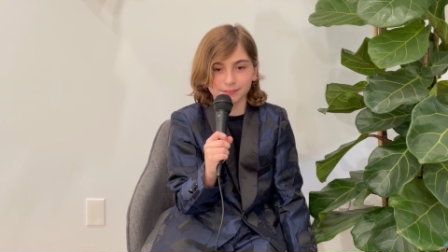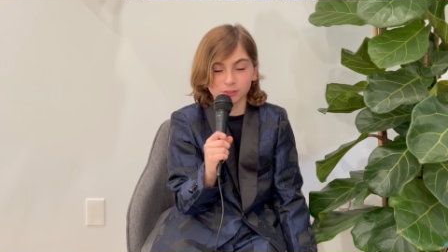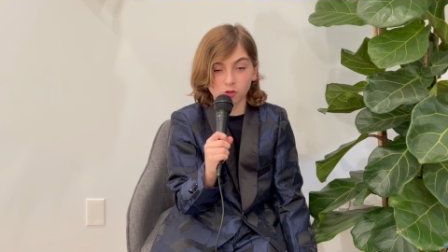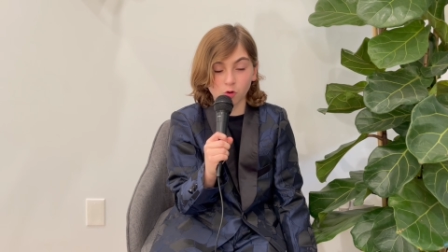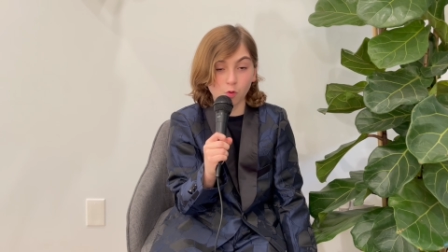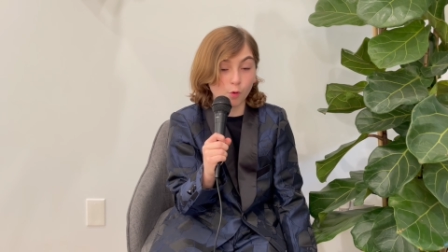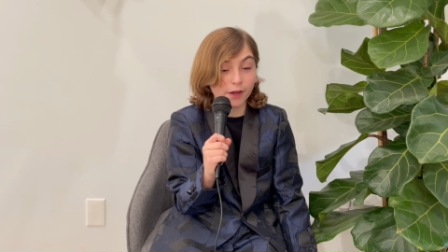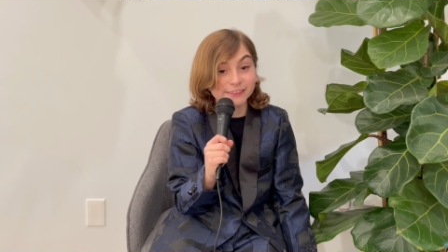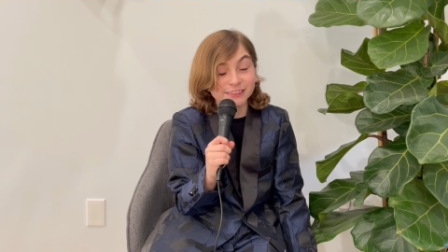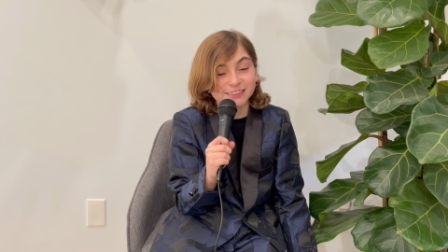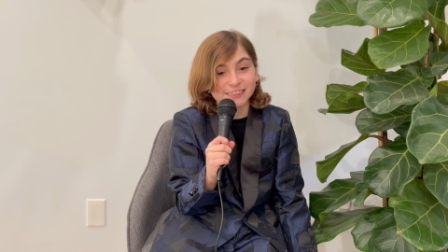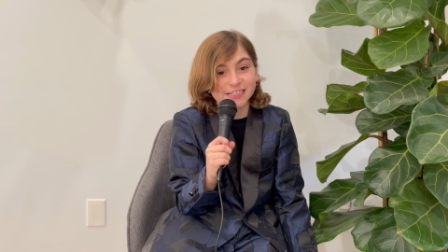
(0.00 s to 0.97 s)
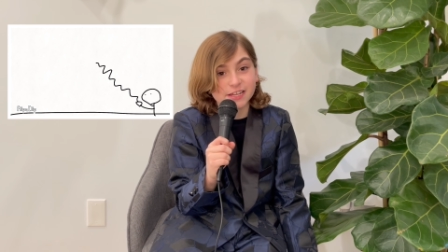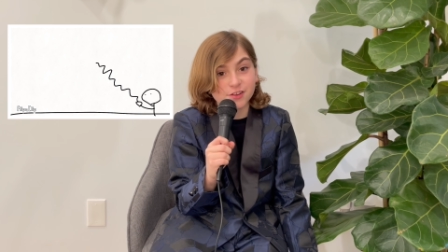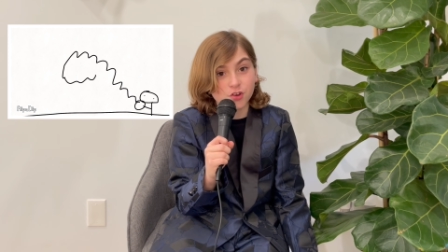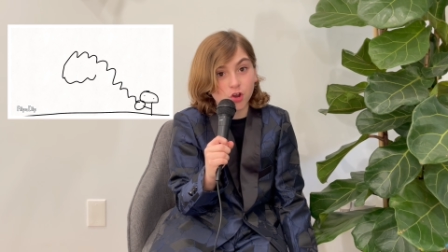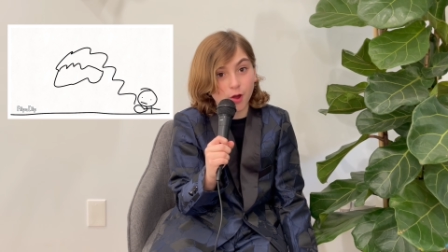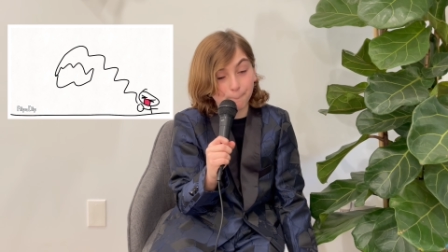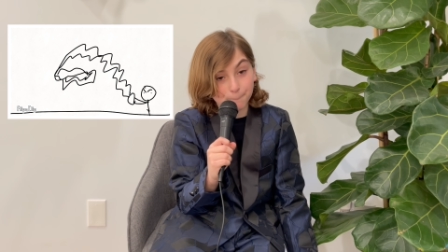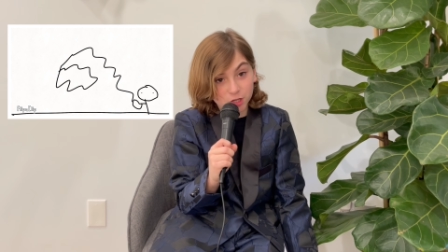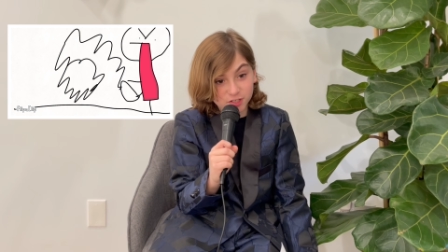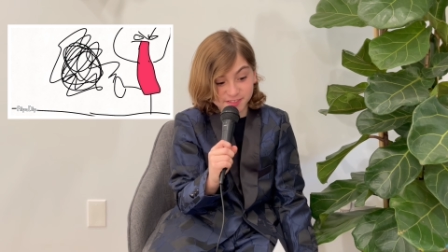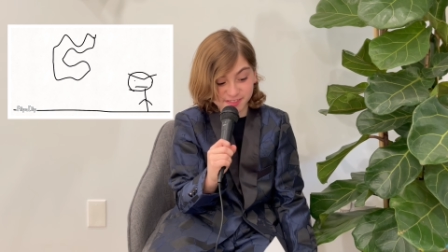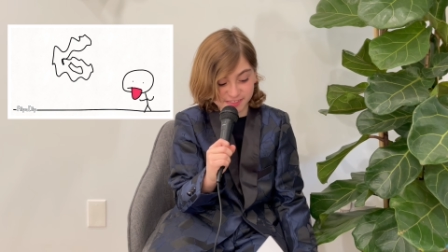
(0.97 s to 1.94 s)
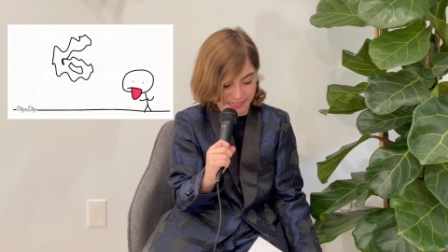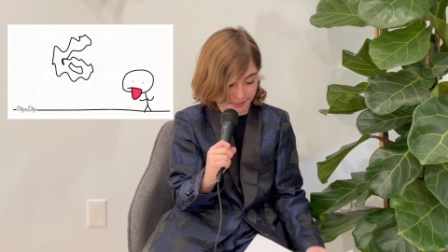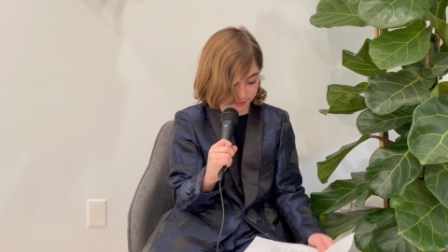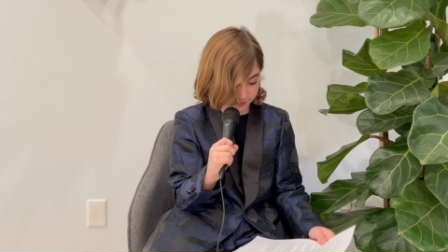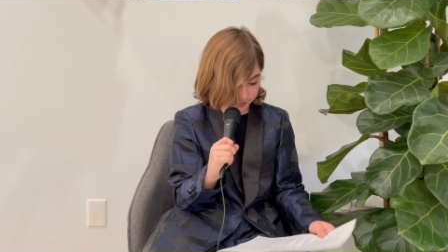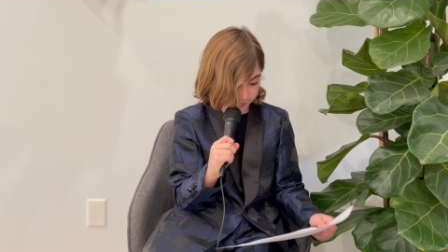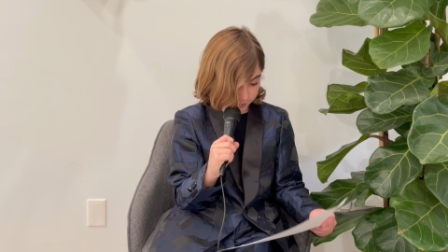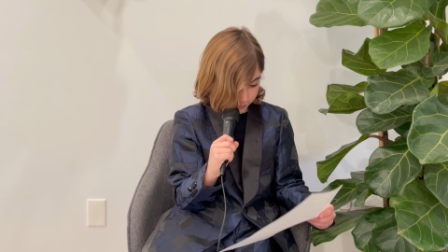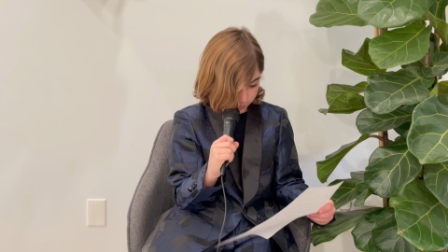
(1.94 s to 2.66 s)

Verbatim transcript: Question number six.